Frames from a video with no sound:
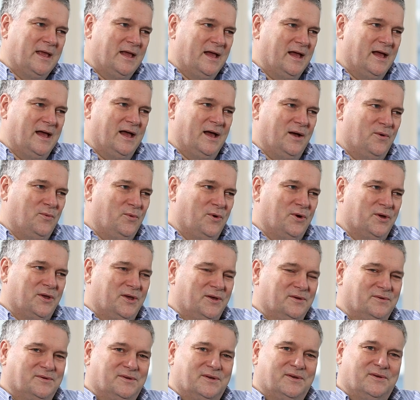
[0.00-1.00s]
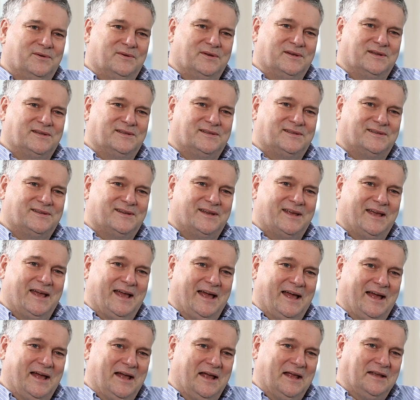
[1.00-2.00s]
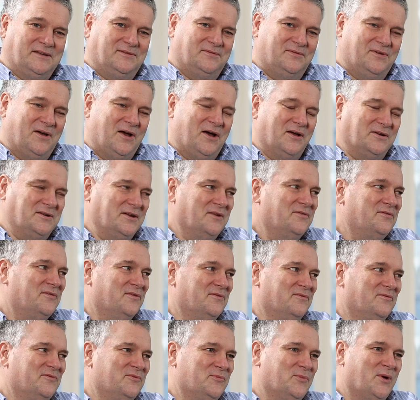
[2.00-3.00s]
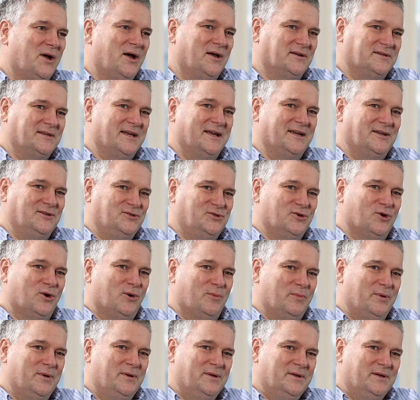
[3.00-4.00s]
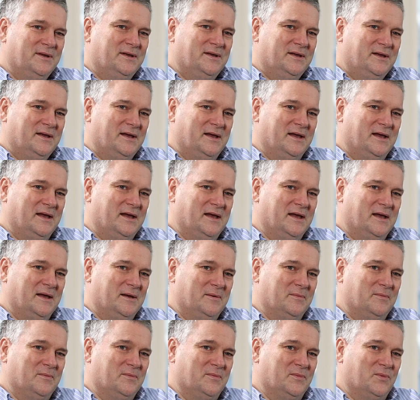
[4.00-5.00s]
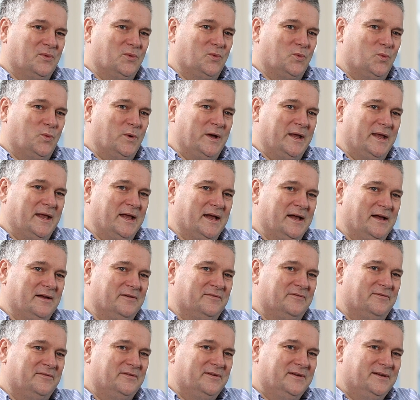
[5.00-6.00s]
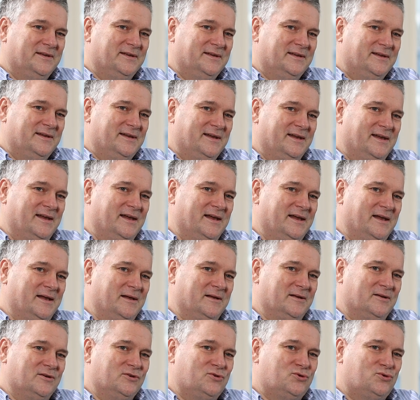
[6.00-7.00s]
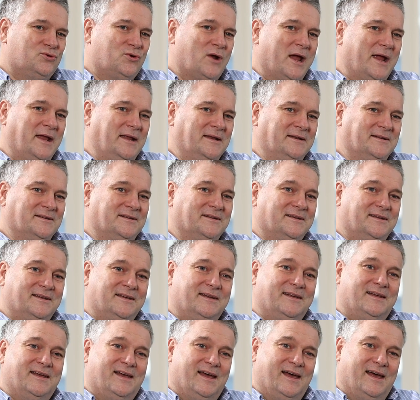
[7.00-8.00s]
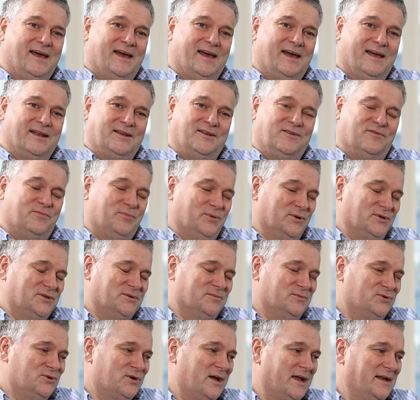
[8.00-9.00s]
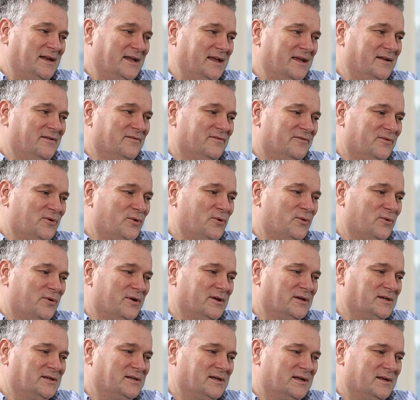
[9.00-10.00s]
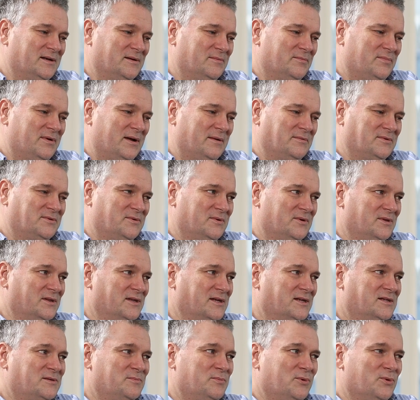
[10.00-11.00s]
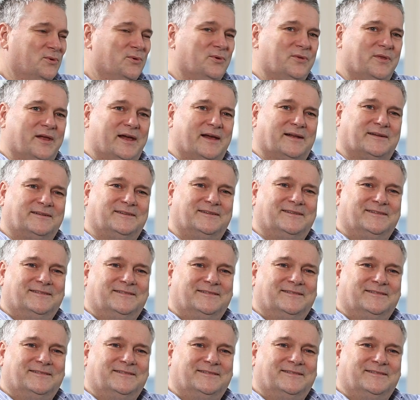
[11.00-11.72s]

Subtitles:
what you do is far different from our day job. We have trained and you've put some training in for us, and perhaps we'll explore that.